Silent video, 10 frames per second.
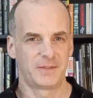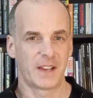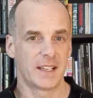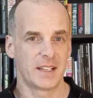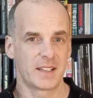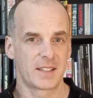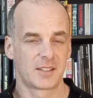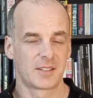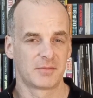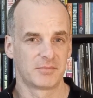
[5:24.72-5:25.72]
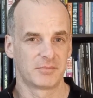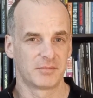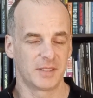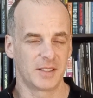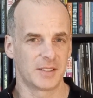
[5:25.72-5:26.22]
fairness
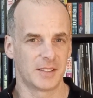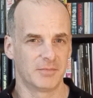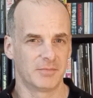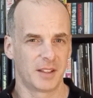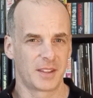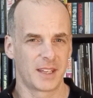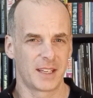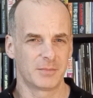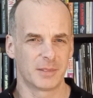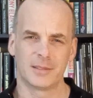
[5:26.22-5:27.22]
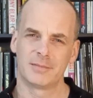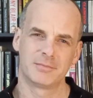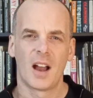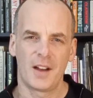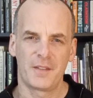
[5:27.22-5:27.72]
isn't a thing, but
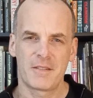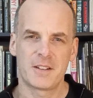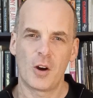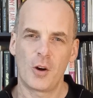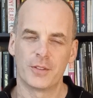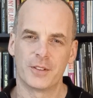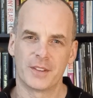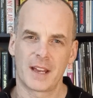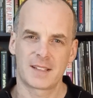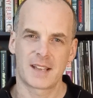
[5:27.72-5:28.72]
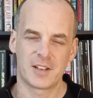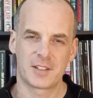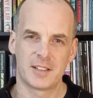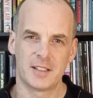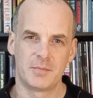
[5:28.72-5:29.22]
I found it odd that that's
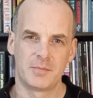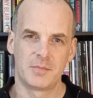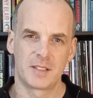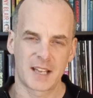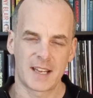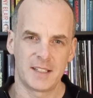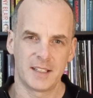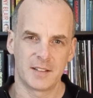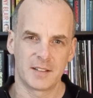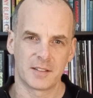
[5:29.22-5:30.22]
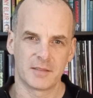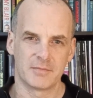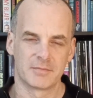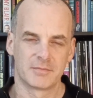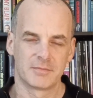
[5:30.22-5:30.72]
actually stated, as
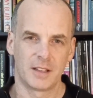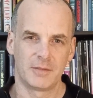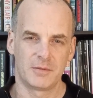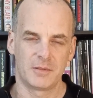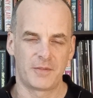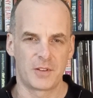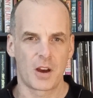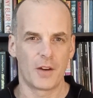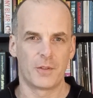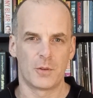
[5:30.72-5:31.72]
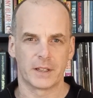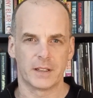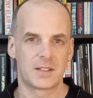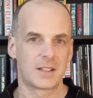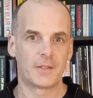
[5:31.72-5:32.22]
in, if you can't afford
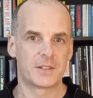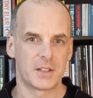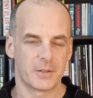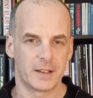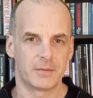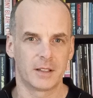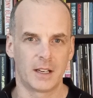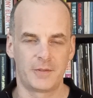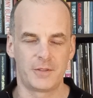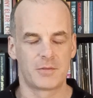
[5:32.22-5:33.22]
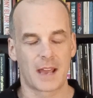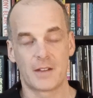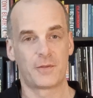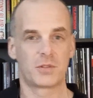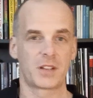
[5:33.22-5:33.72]
it, you still have to do it, and if you
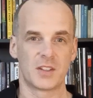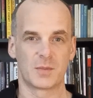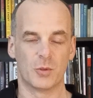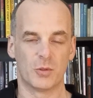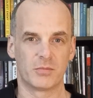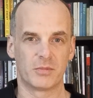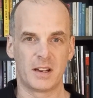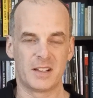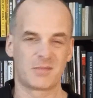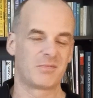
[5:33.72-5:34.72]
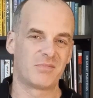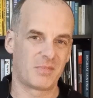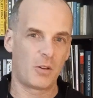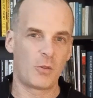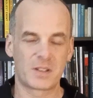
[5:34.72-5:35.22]
can afford tons more and it's
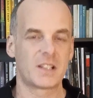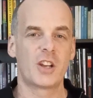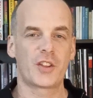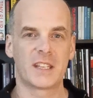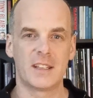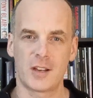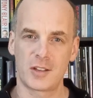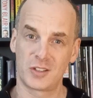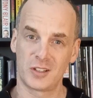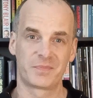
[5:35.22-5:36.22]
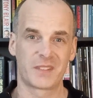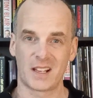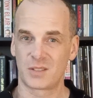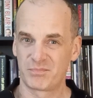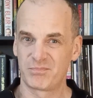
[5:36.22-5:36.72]
almost a nothingy gesture,
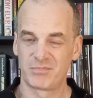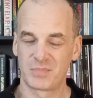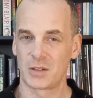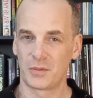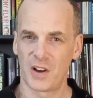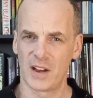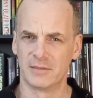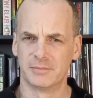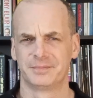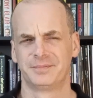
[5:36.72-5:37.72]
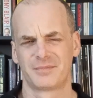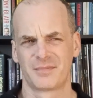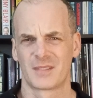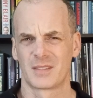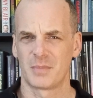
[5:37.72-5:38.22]
that's still fine.
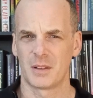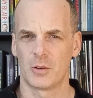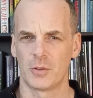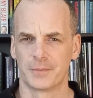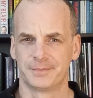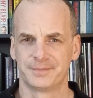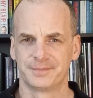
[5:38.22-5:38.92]
A bit odd.